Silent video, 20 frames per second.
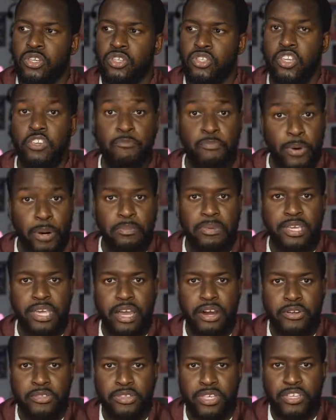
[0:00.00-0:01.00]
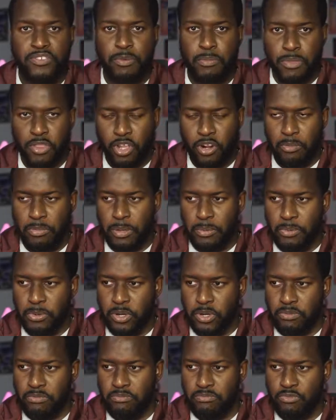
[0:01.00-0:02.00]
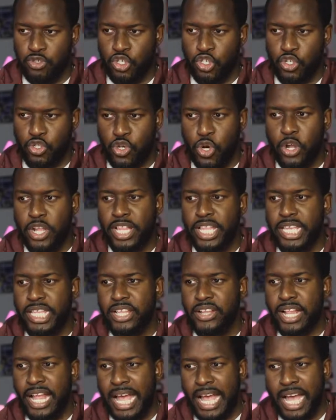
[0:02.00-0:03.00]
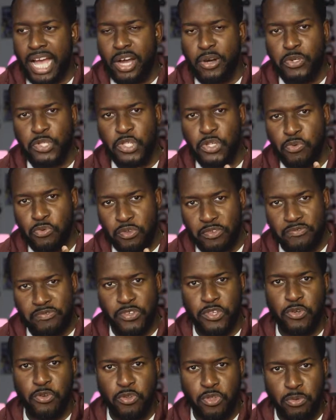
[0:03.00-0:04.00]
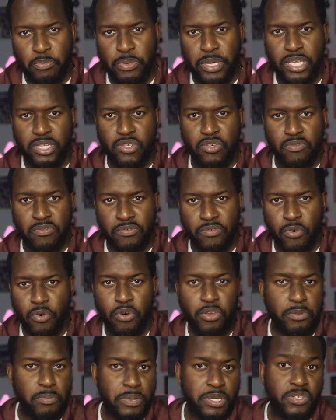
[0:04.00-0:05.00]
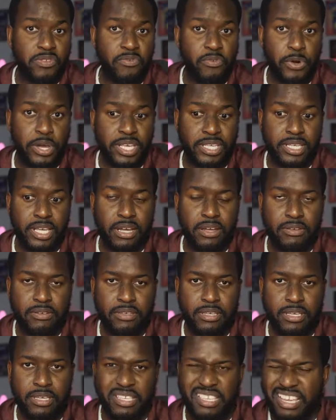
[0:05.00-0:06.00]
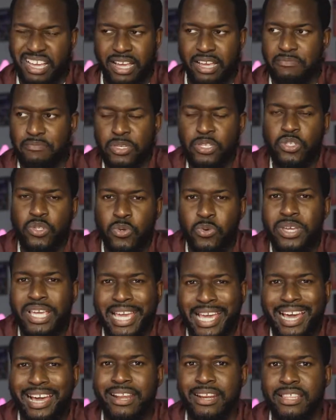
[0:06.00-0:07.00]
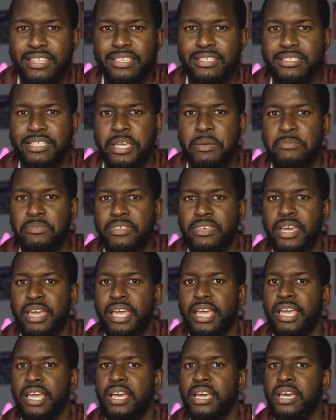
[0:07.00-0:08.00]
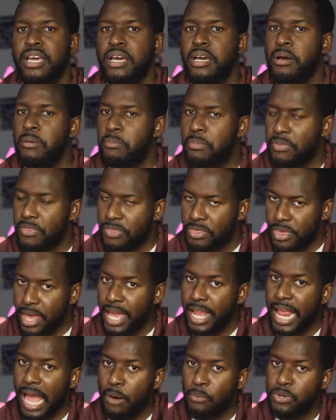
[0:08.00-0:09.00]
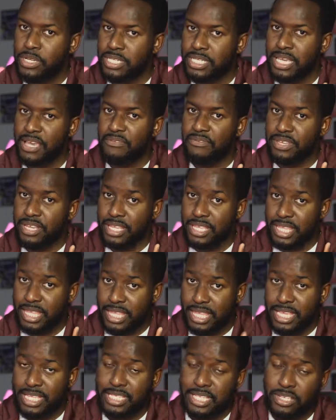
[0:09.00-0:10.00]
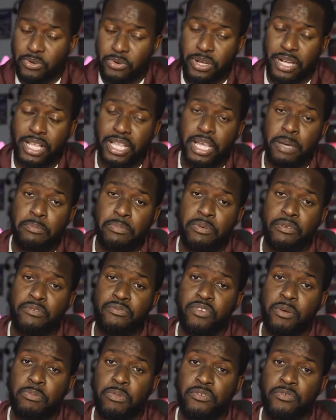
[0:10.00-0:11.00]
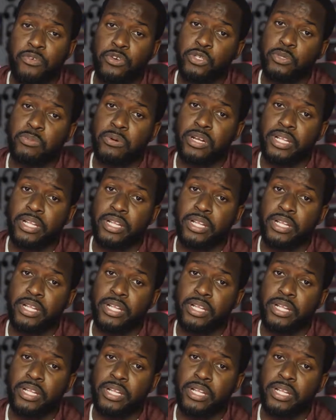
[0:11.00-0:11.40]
So you probably heard this from a lot of people, struggling on how to review the Pixel four and the Pixel four X L. I've been doing kind of the same thing, but then I was gifted this little clip from the Verge